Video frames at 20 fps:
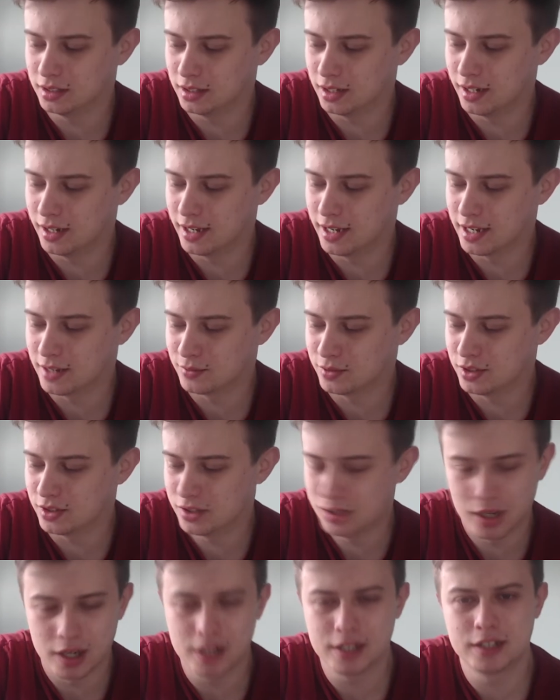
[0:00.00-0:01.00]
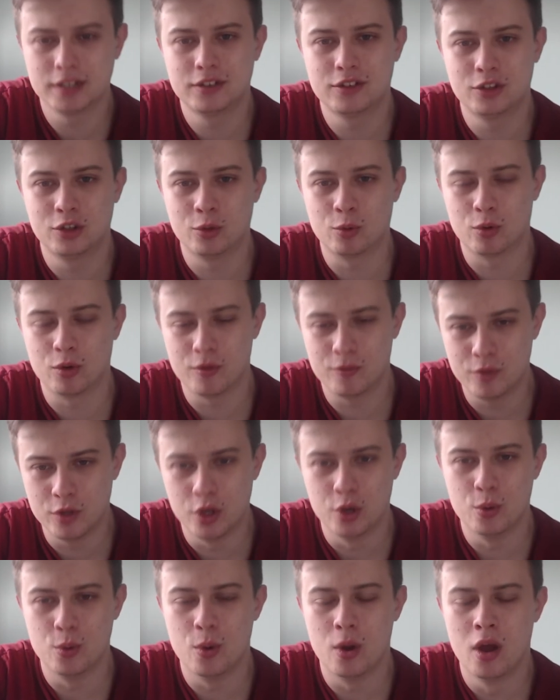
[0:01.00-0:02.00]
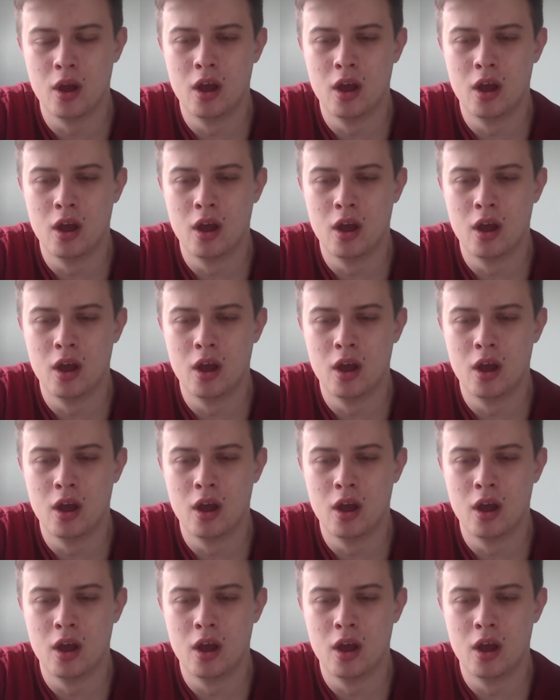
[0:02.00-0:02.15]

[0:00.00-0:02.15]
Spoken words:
I have decided to review